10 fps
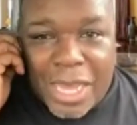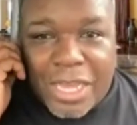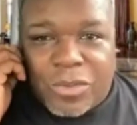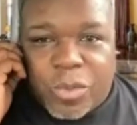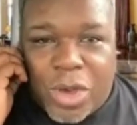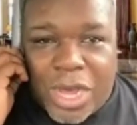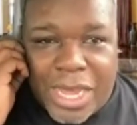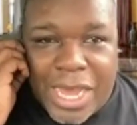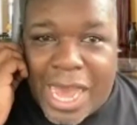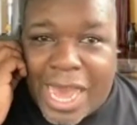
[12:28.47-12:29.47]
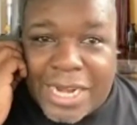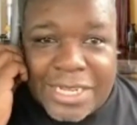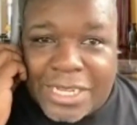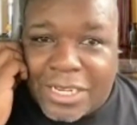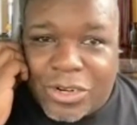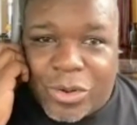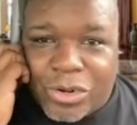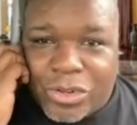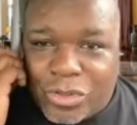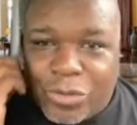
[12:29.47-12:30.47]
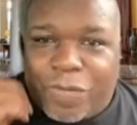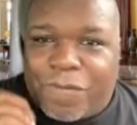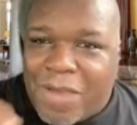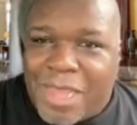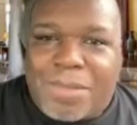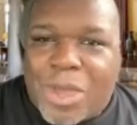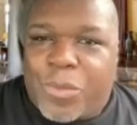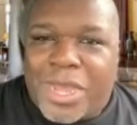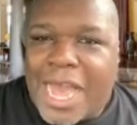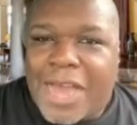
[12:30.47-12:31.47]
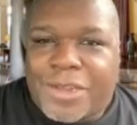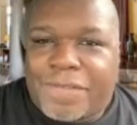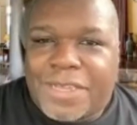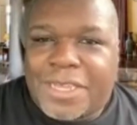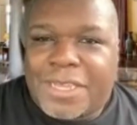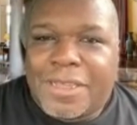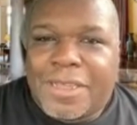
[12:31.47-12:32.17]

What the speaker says: is what I did in order to fight my way out of it,